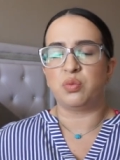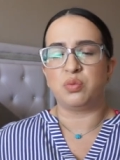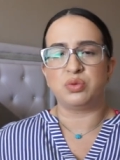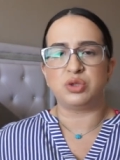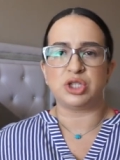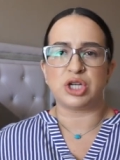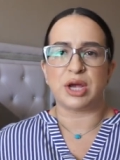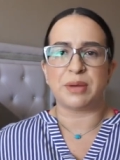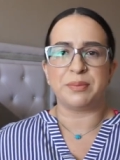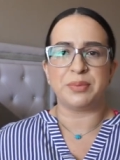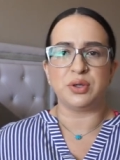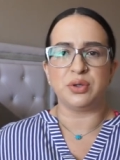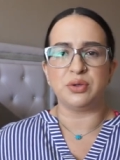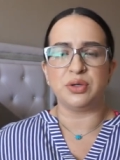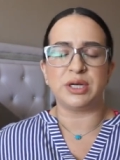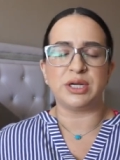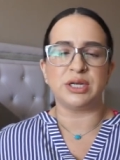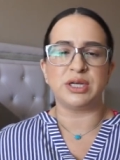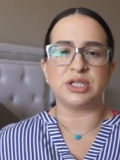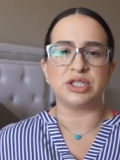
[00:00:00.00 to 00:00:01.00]
shampoo and
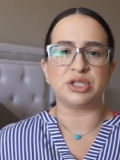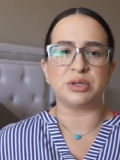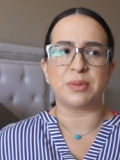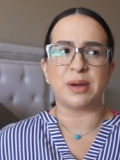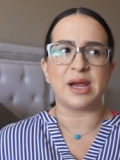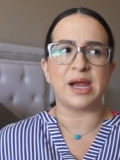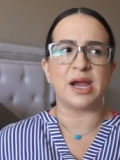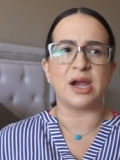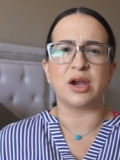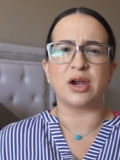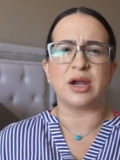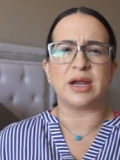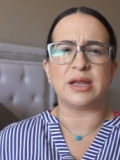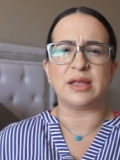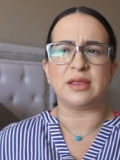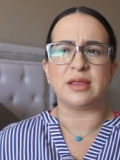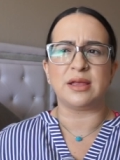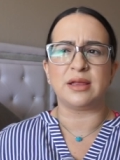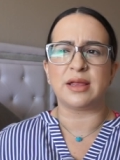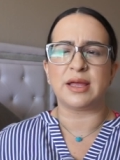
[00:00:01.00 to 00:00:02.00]
conditioner my hair or
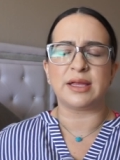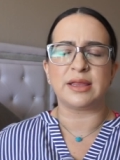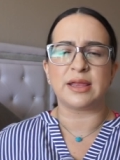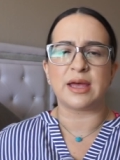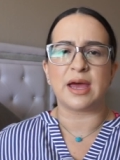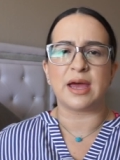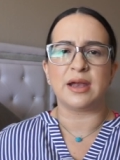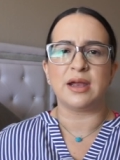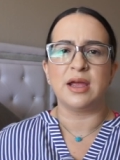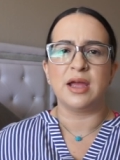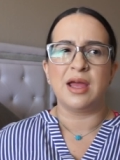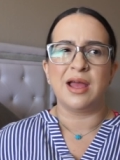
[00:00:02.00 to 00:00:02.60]
anything like that.